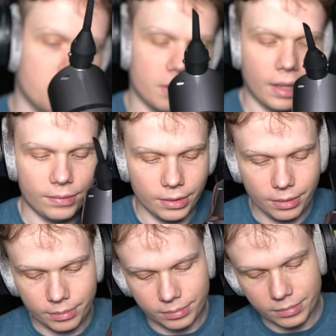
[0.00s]
gonna have to
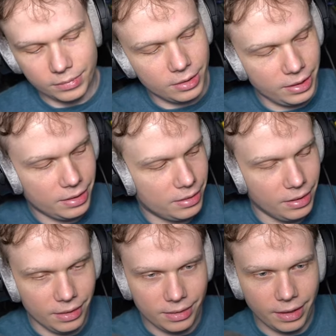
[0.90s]
clean the
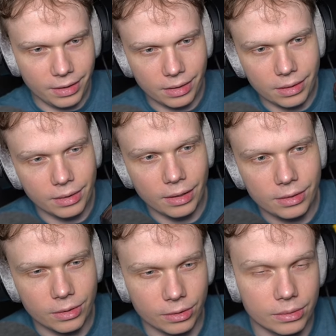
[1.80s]
dust out of the
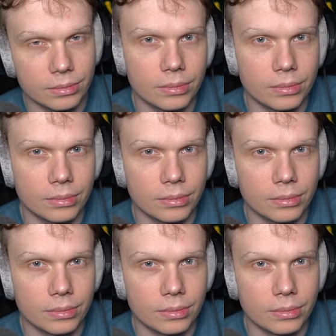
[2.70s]
duster.